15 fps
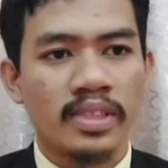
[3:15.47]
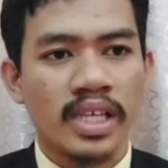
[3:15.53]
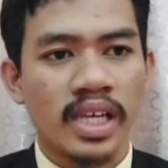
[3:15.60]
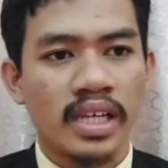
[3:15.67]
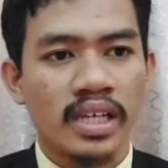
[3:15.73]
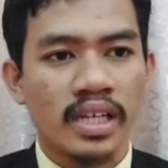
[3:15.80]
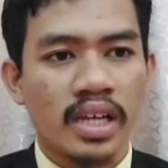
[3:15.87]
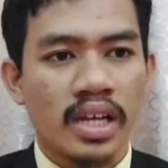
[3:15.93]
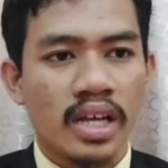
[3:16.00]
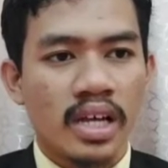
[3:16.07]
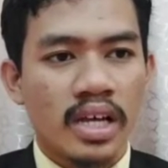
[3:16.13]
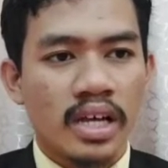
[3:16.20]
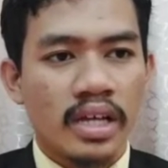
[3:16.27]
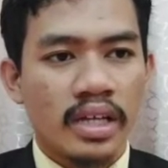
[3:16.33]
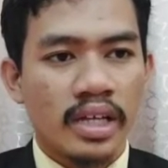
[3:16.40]
6,
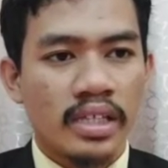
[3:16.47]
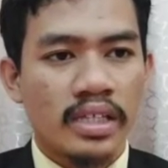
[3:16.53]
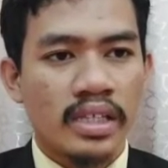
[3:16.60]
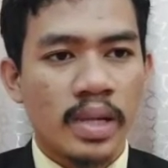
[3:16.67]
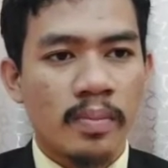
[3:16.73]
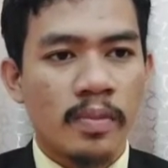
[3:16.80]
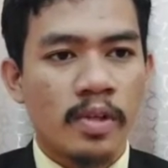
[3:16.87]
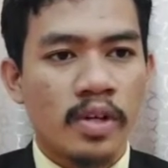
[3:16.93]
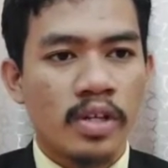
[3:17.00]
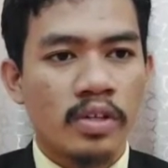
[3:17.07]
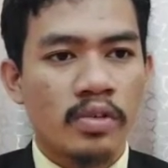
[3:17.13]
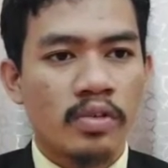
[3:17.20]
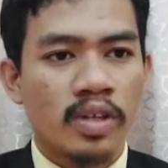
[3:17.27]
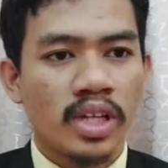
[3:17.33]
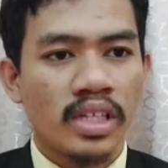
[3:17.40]
its diploid
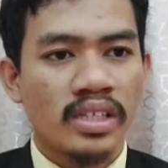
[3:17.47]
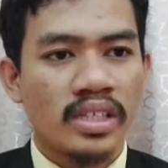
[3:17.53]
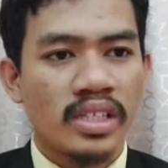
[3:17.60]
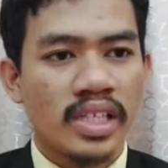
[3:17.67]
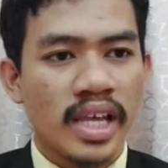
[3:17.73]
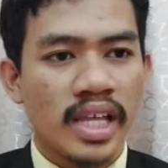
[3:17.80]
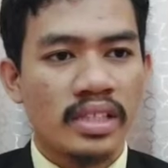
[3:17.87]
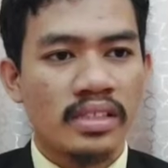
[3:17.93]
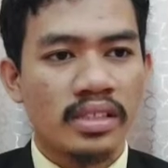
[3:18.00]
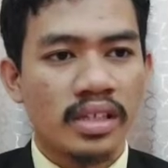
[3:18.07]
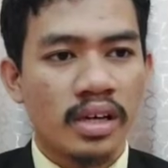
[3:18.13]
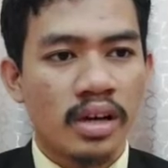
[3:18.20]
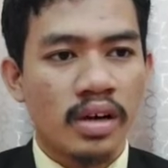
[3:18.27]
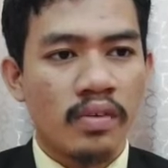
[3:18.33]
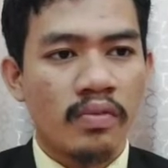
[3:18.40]
nucleus yields
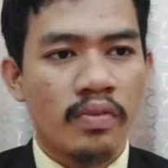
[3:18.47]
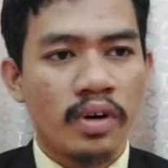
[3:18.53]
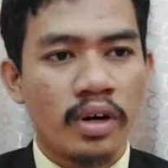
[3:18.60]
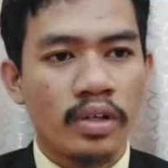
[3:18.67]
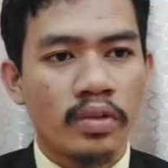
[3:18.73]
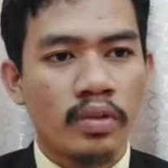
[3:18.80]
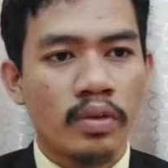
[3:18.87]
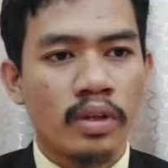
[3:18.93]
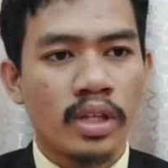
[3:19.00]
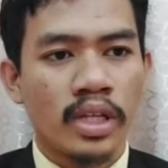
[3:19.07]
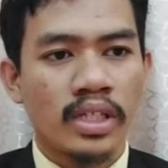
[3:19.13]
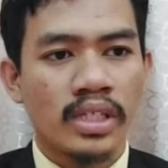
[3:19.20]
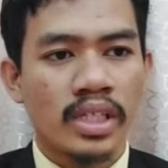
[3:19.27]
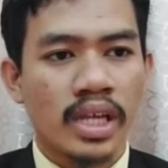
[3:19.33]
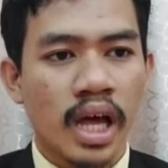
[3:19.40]
4
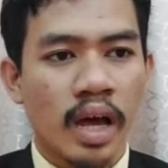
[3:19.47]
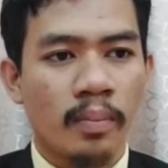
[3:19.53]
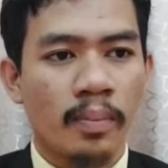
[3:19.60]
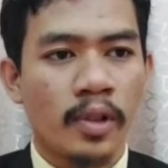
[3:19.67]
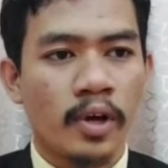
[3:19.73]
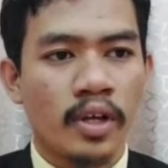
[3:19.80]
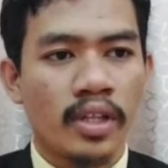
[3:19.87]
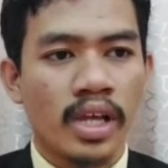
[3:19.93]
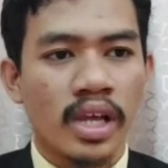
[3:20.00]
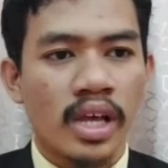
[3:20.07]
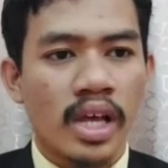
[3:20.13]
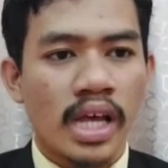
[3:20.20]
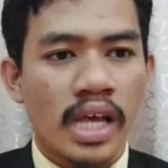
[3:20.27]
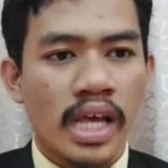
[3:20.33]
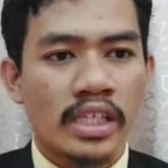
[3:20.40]
nucleus haploid,
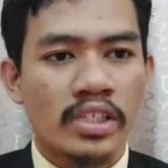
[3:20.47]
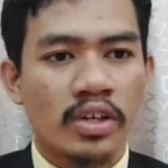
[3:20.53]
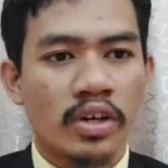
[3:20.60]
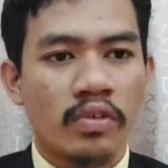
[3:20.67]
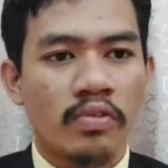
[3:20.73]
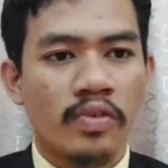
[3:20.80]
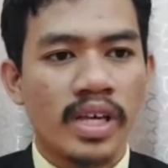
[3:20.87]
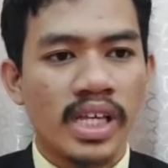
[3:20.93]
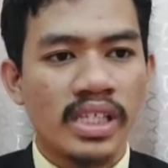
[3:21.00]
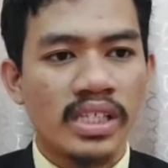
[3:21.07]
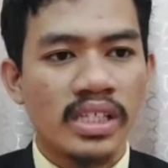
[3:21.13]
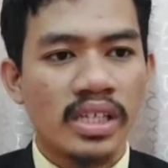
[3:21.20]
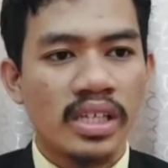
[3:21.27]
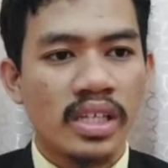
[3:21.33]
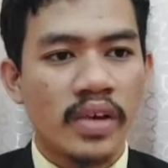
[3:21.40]
each of
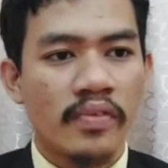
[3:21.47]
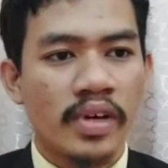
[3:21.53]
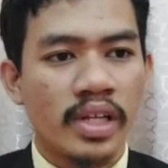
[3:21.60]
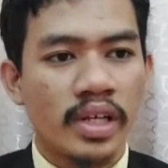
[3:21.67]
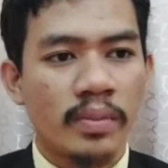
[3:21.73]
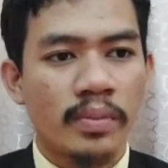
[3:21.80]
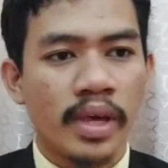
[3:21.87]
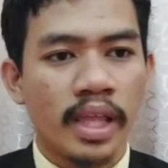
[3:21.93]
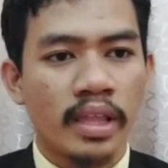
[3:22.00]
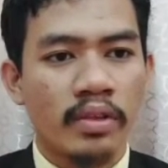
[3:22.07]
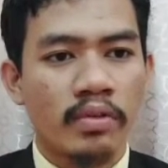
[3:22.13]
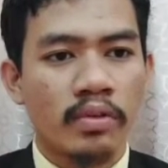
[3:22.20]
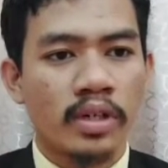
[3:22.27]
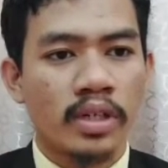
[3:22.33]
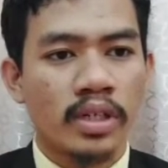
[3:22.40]
which develop
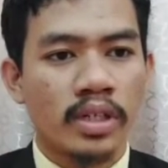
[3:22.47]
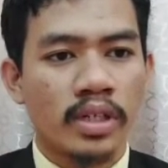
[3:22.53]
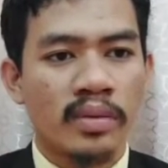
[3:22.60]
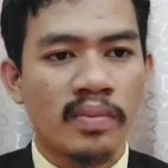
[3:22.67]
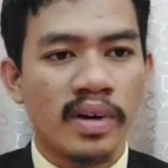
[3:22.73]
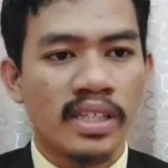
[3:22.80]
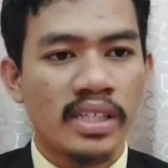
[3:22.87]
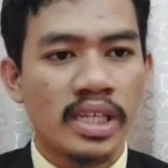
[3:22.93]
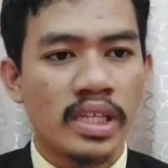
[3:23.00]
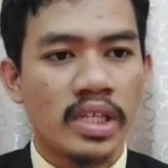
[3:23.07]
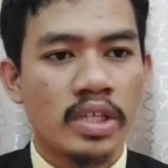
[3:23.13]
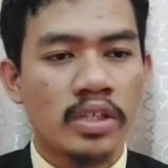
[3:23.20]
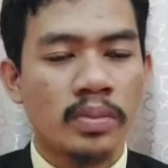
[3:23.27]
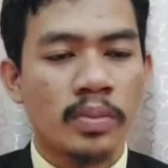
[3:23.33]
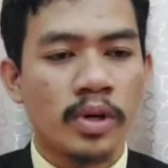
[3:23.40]
into a
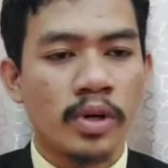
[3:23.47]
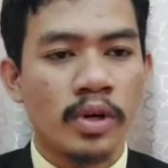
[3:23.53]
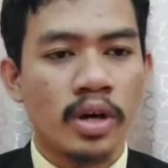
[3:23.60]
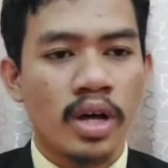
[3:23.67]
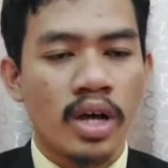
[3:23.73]
basidiospore.